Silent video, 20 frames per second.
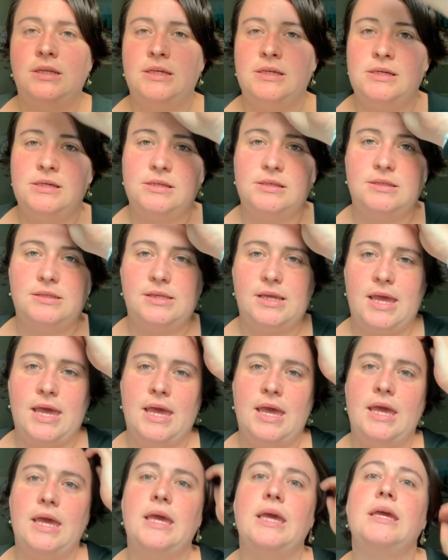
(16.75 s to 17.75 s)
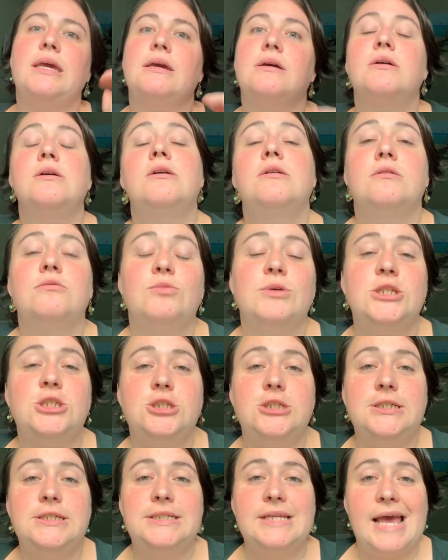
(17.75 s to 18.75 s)
is a
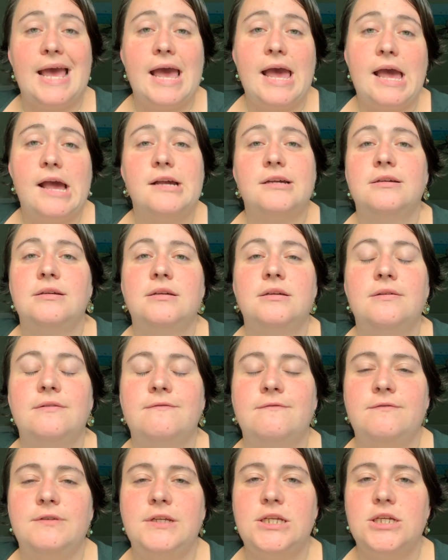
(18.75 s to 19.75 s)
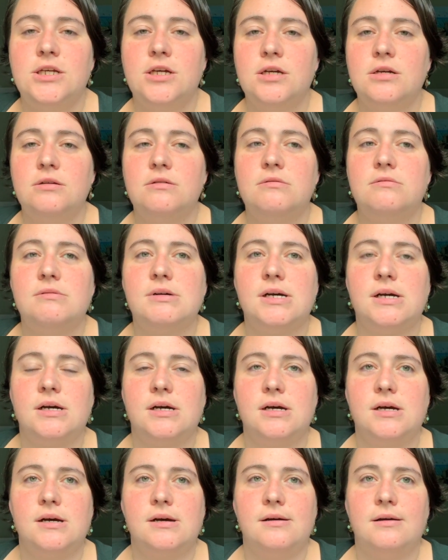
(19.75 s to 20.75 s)
Witchy Tag video
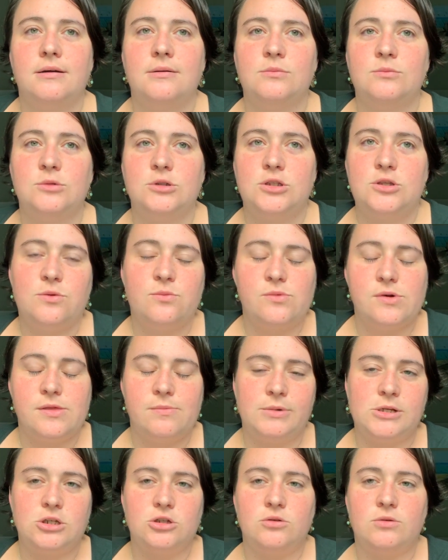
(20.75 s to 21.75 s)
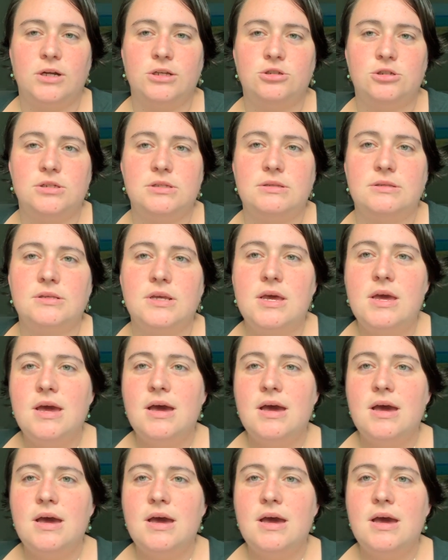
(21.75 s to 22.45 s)
with a bunch of questions.